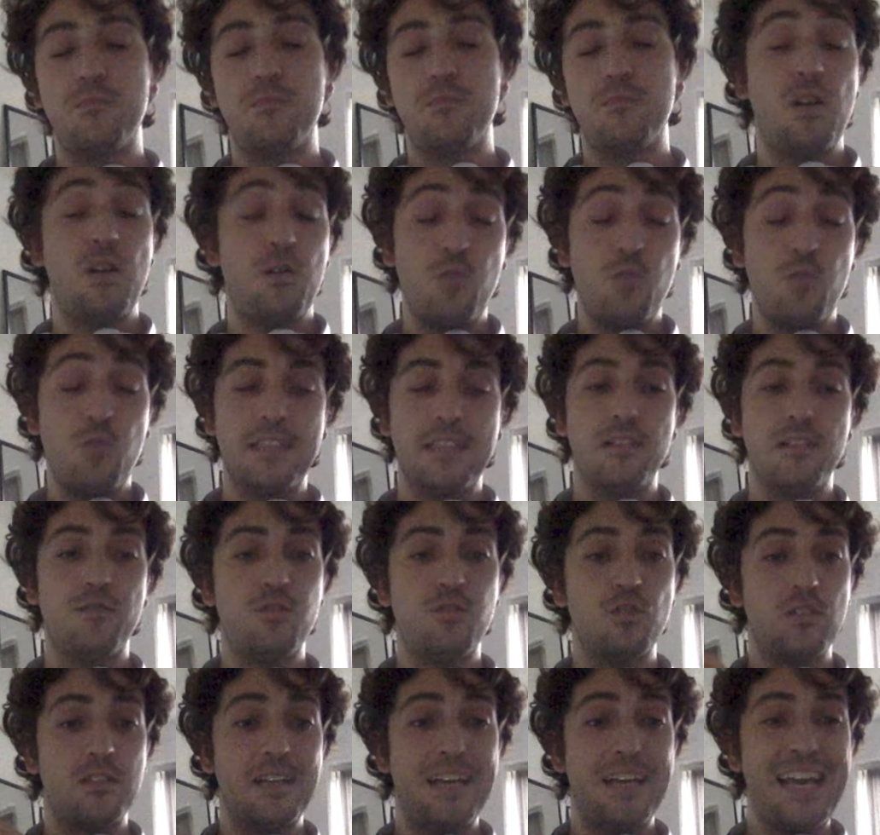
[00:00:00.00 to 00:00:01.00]
waiting
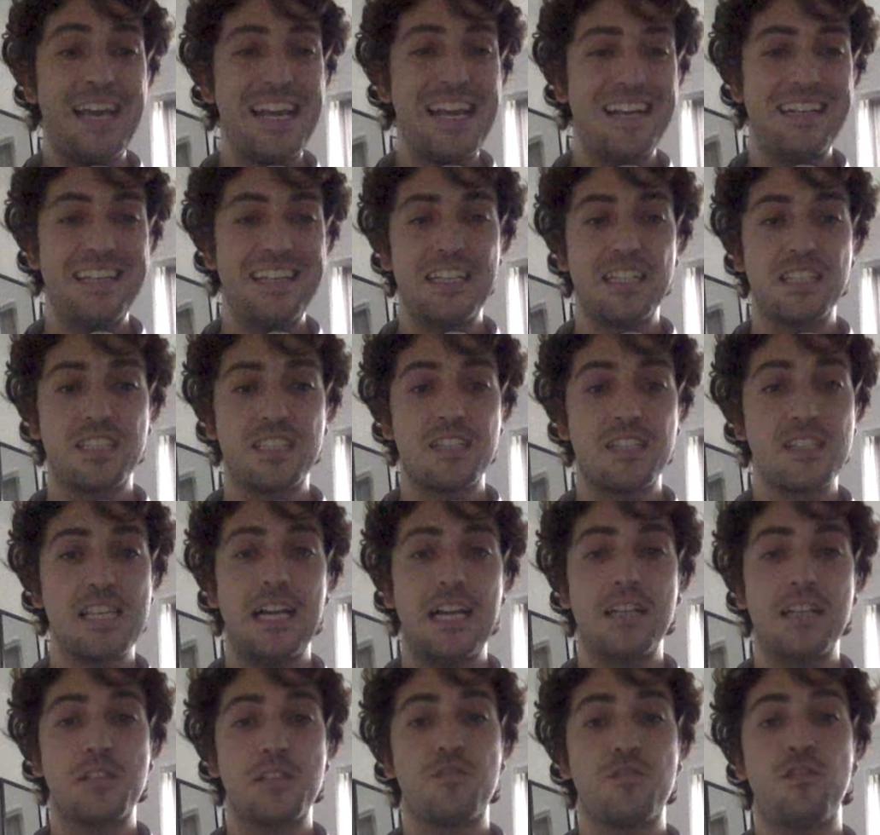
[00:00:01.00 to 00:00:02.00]
for the earnings
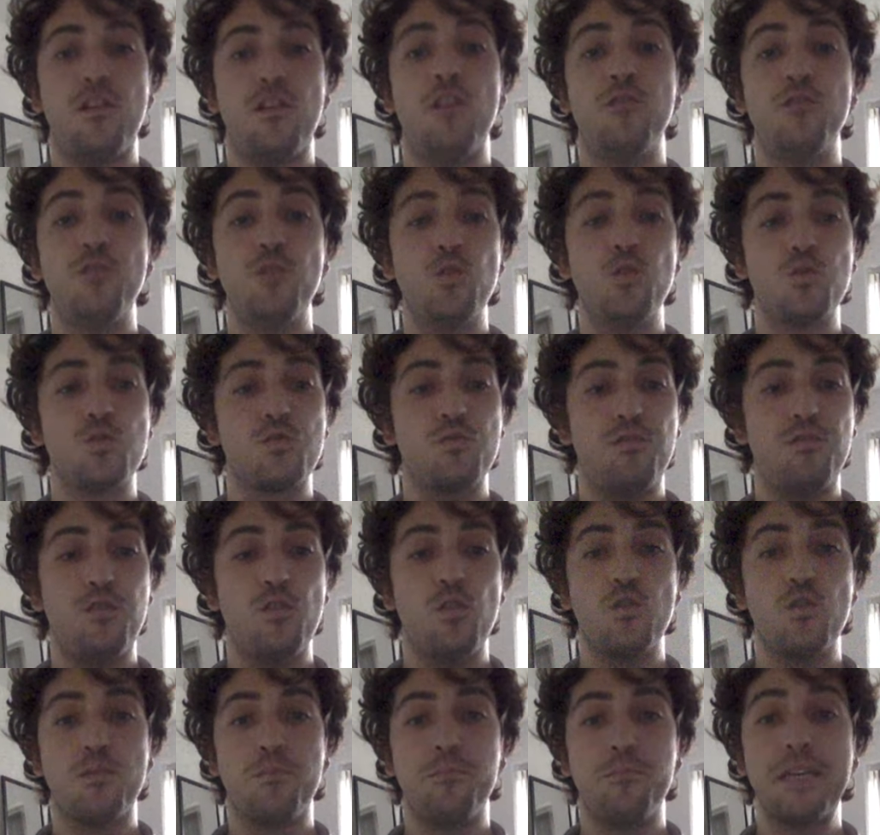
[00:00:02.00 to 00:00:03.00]
results of those
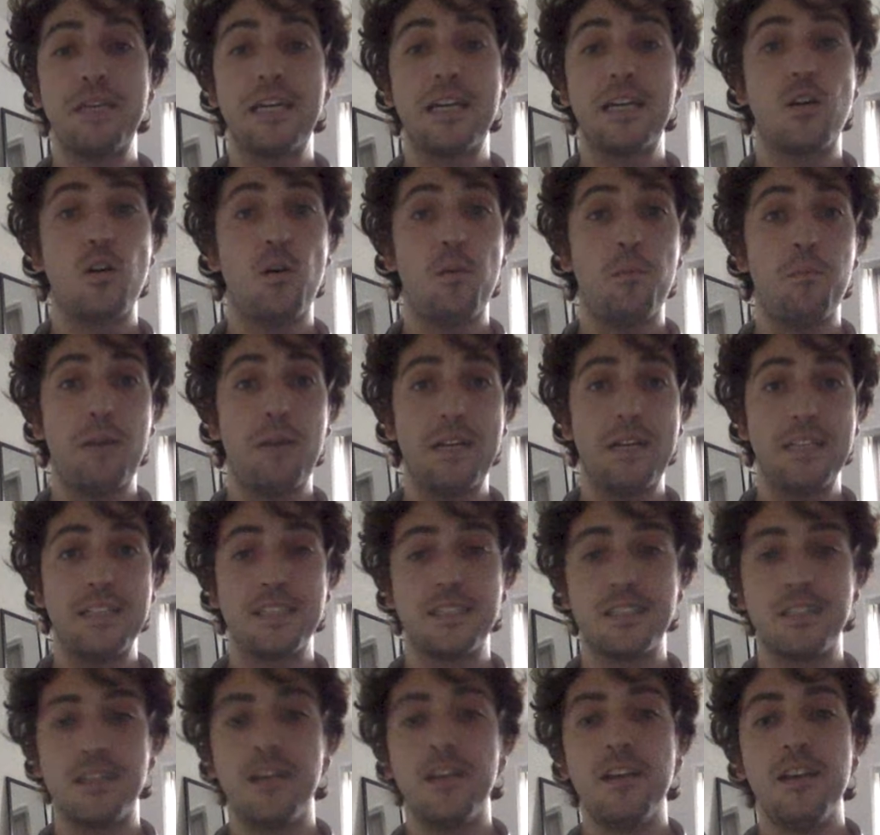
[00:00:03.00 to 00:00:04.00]
4 big
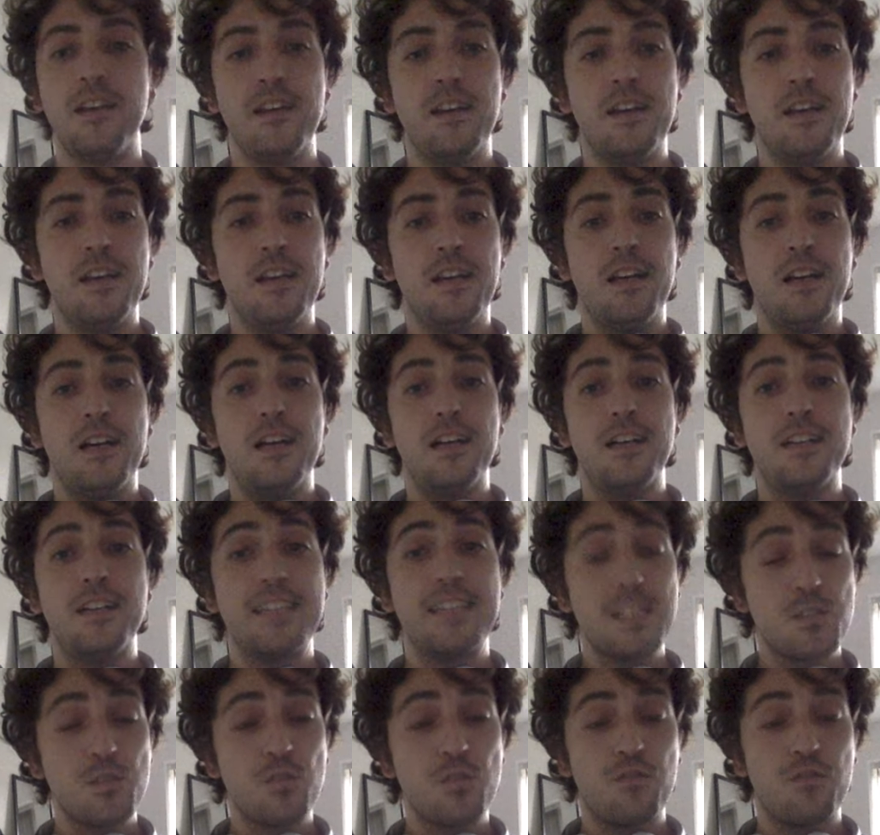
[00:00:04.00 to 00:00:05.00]
companies.
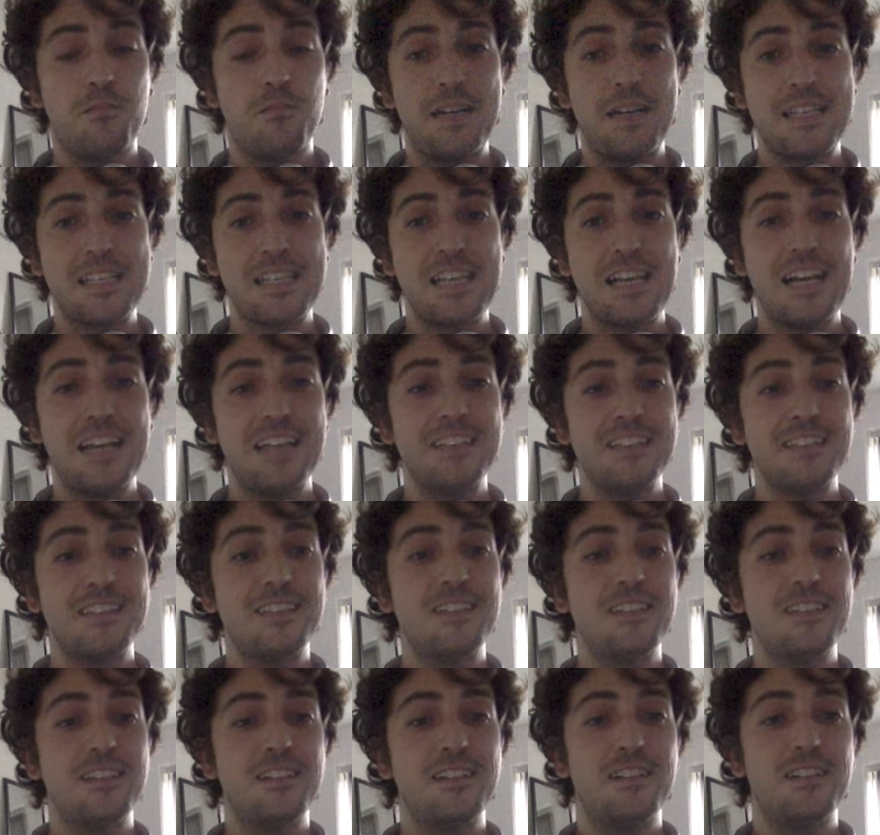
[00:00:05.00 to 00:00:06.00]
That's all from my side.
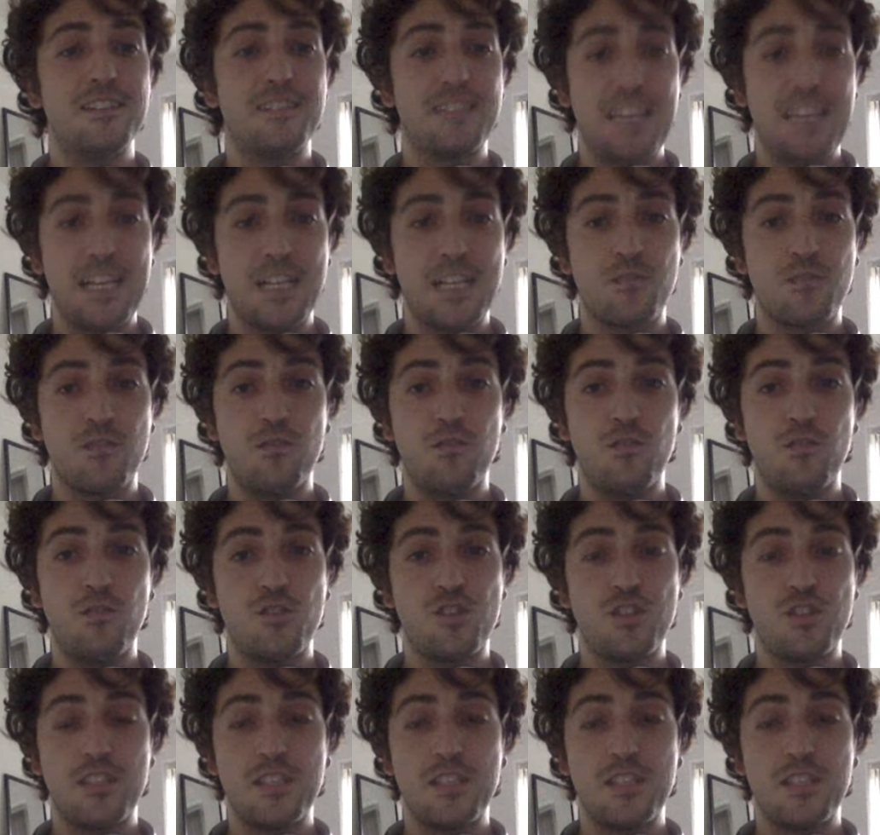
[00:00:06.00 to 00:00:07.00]
Thanks for
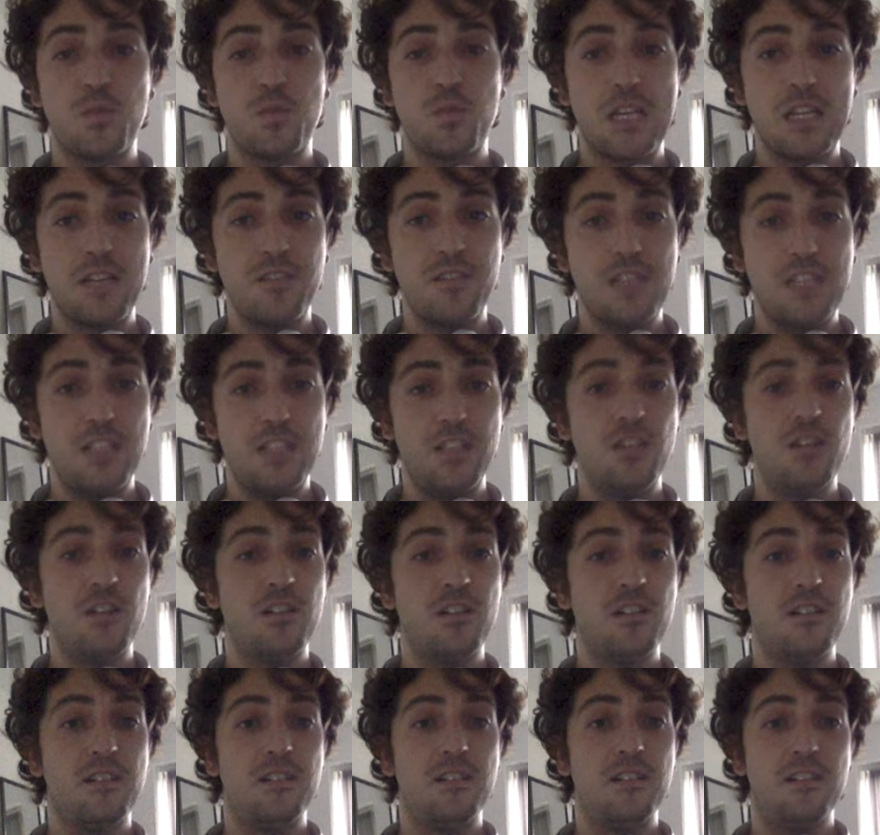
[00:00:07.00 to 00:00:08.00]
watching this quick video.
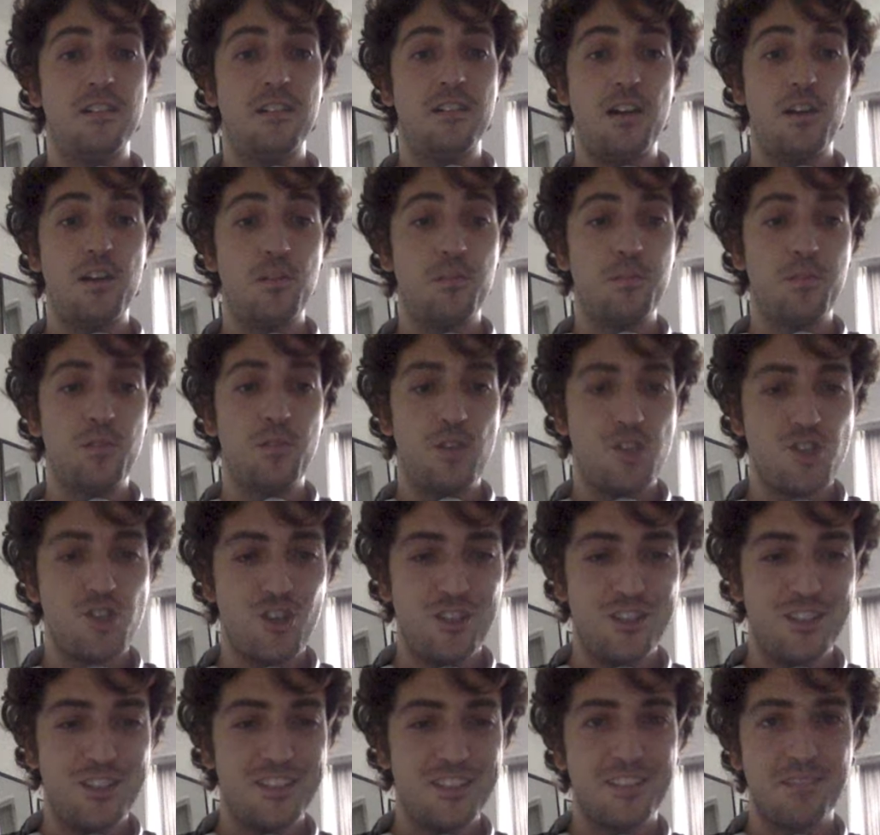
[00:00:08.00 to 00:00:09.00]
I hope you
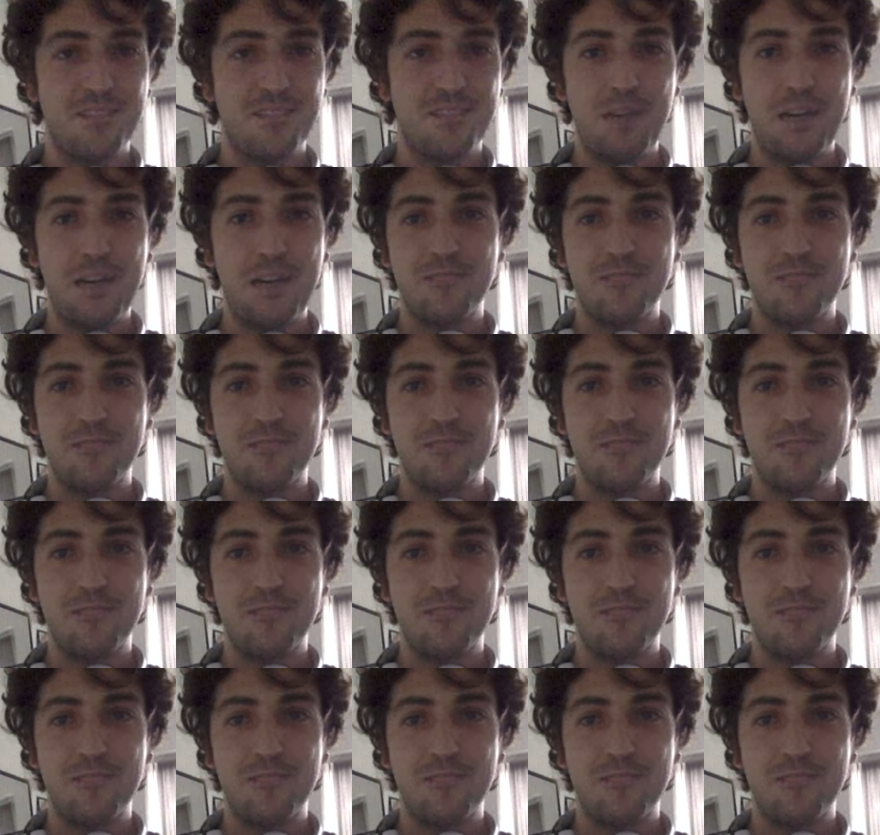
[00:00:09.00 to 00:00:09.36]
enjoyed it. Bye.